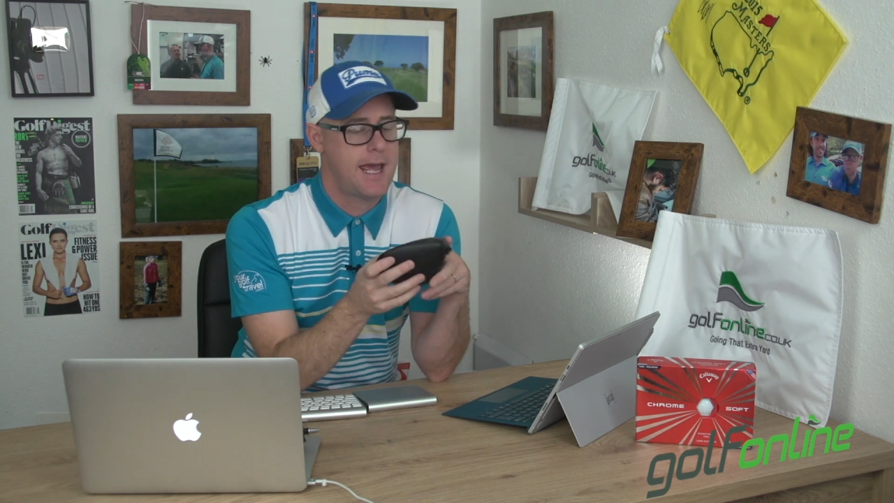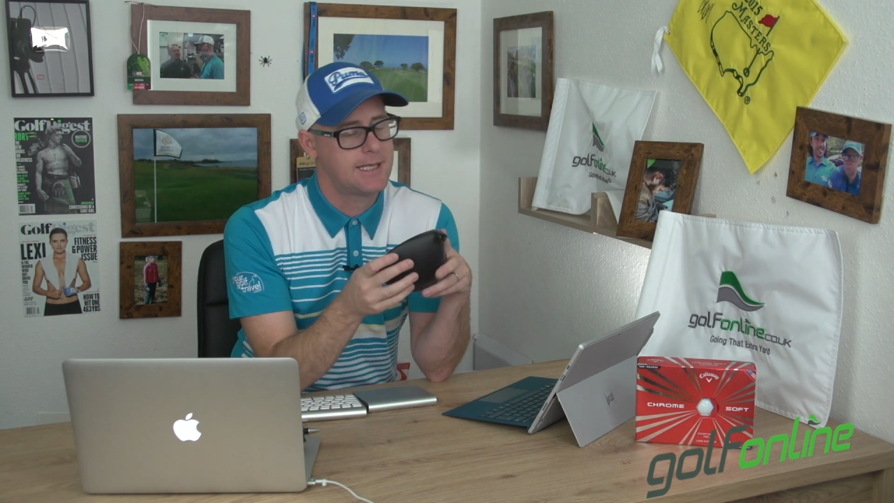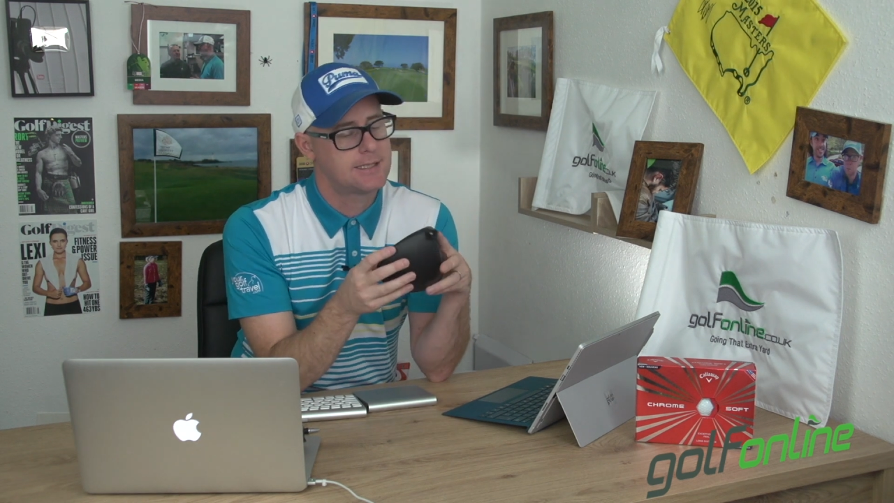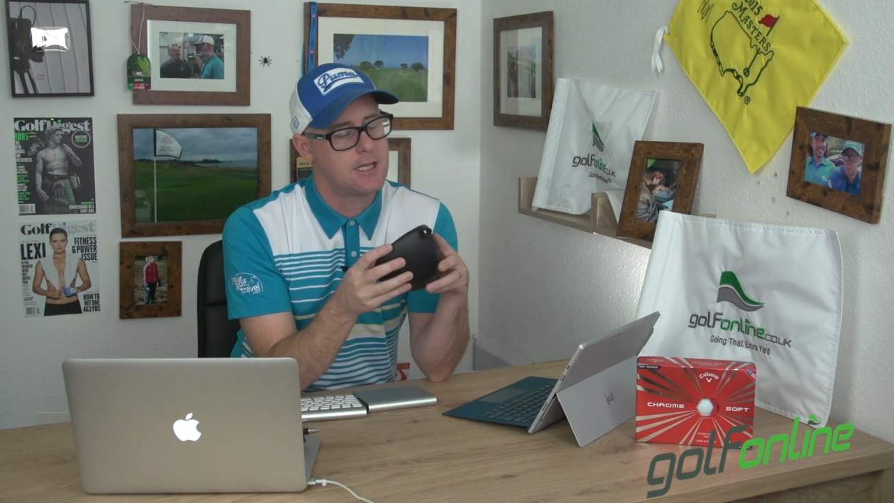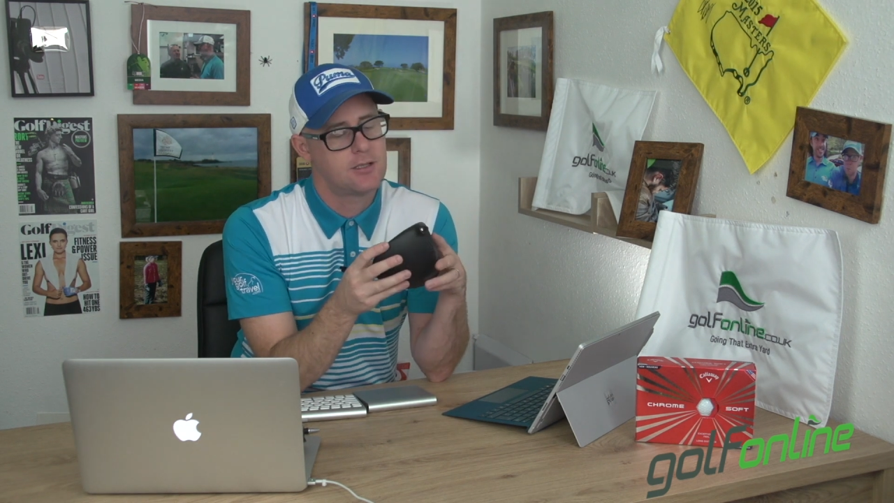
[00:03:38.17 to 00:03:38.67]

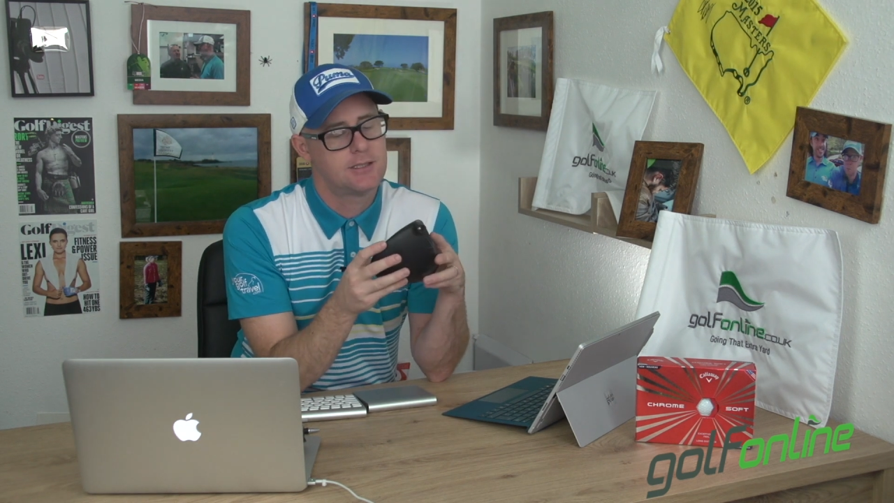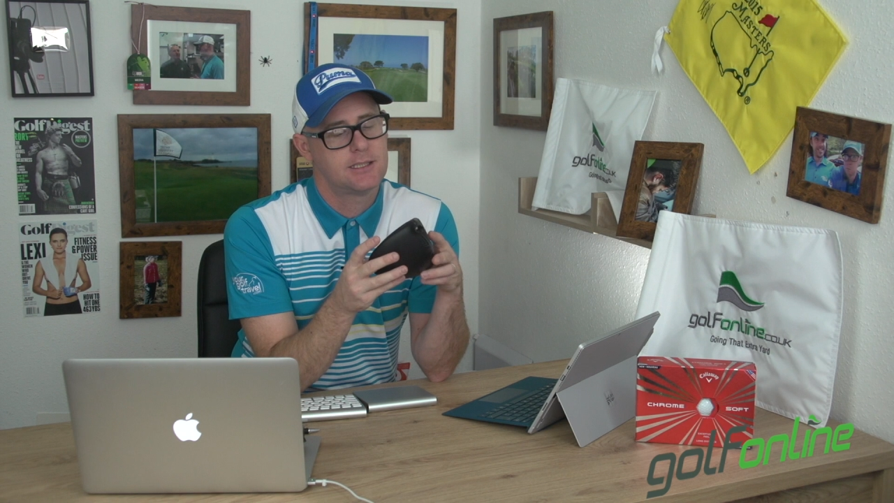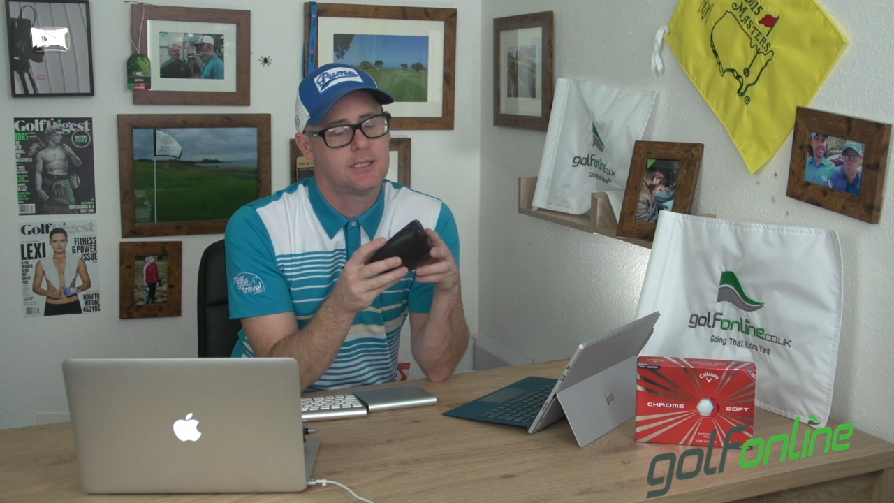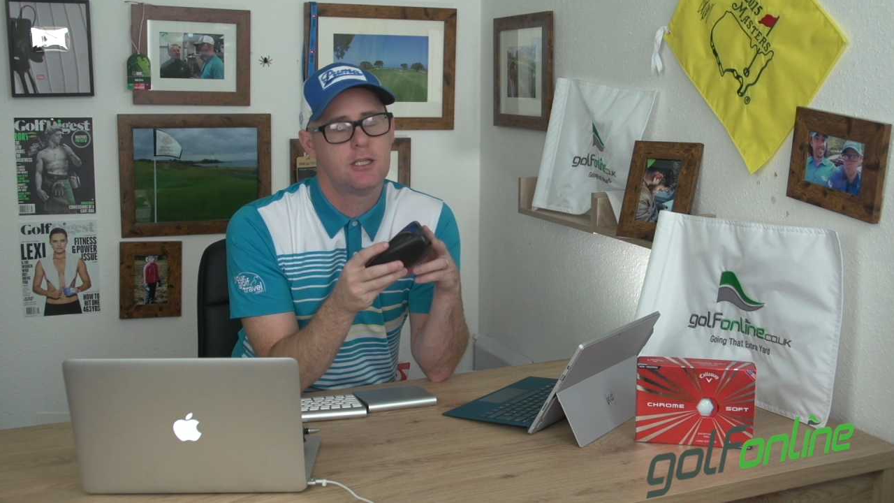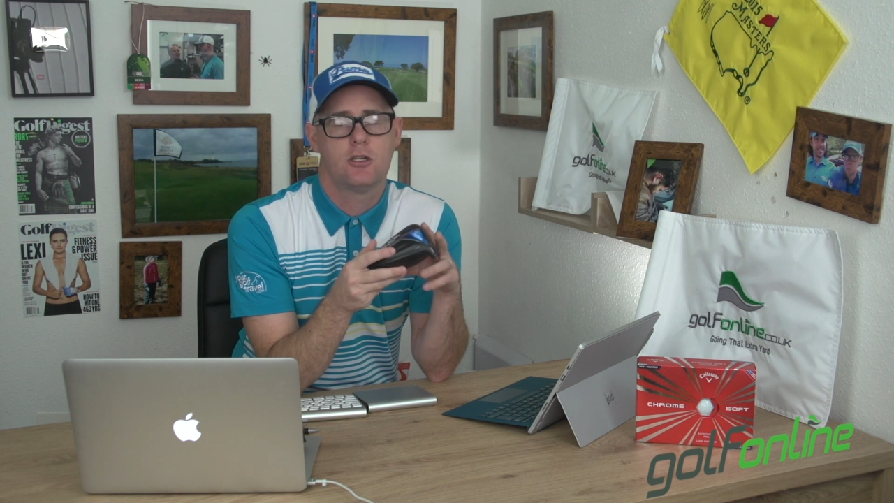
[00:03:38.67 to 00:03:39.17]

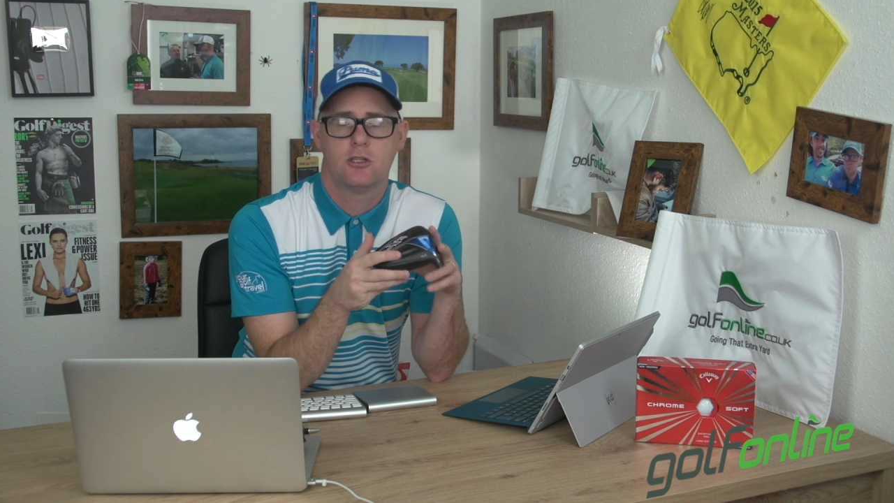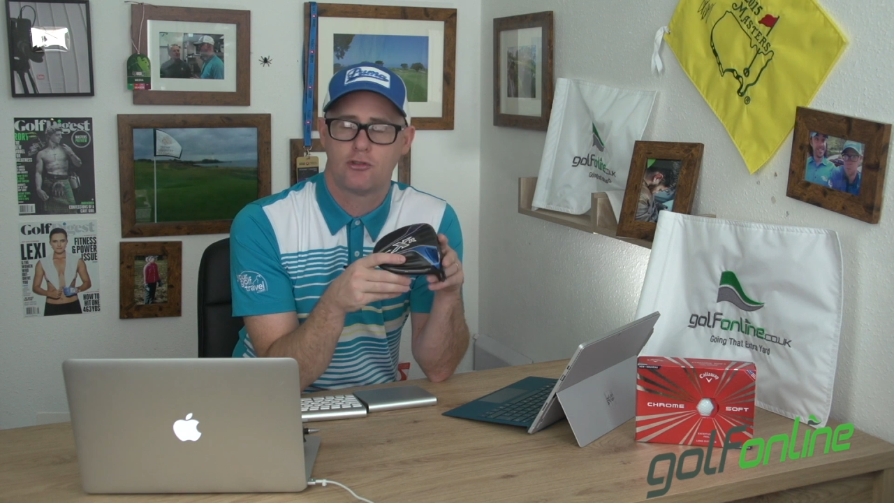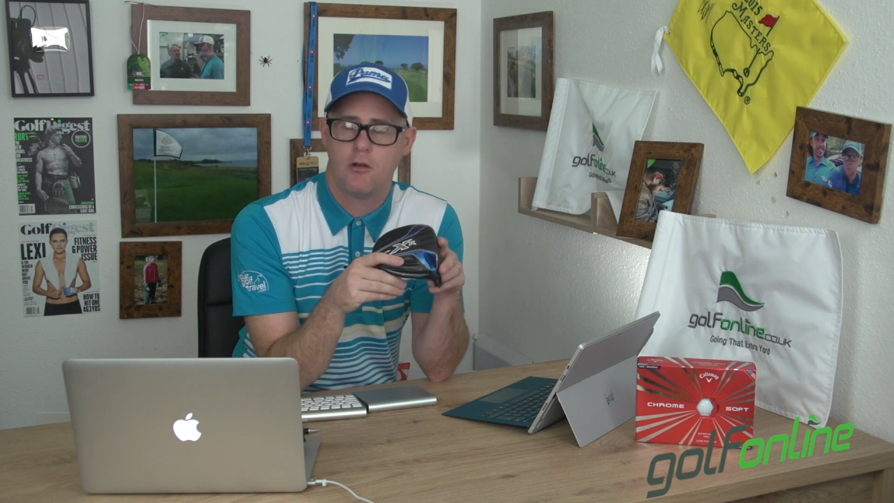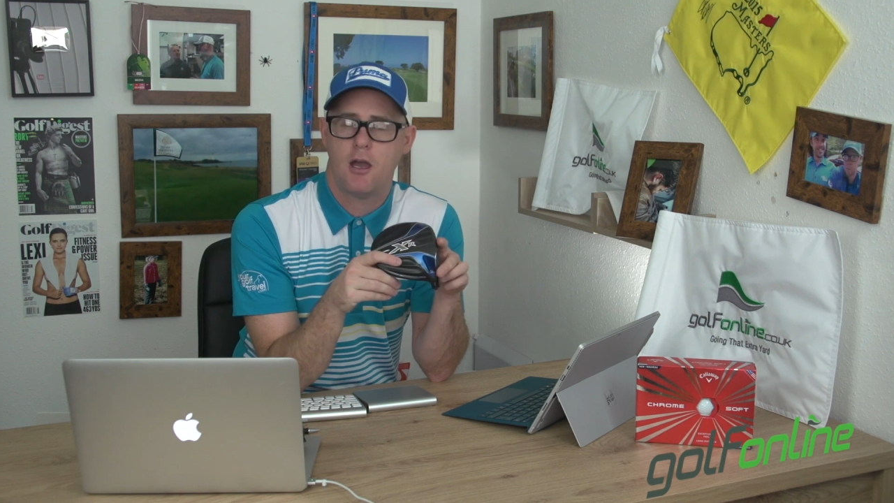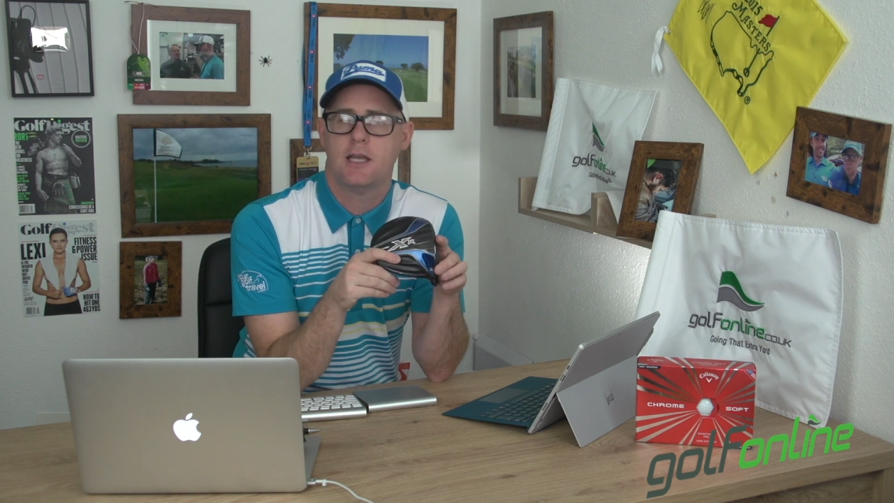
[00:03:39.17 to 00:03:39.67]
XR16, you're going to
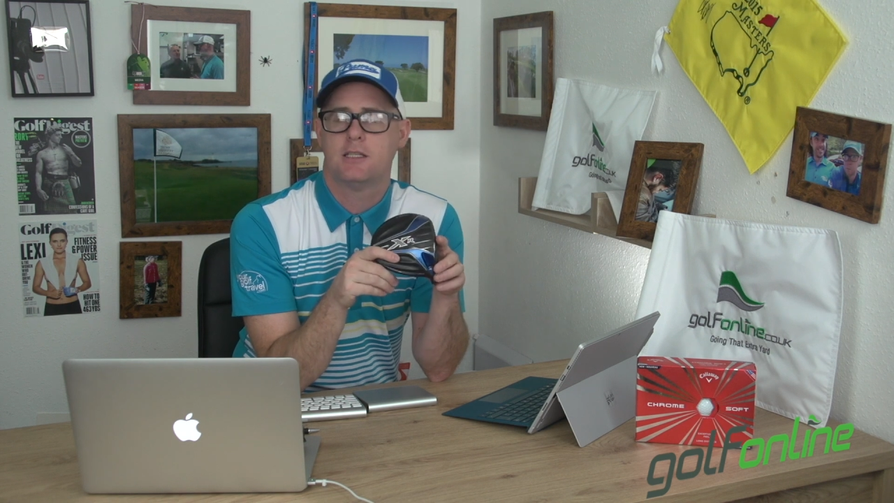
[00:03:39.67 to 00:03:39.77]
try it.